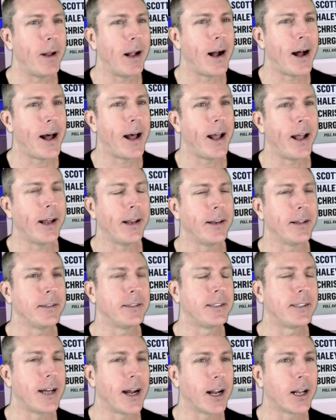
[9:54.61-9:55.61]
behind in
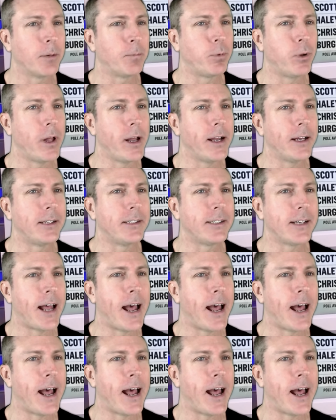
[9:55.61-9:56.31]
second place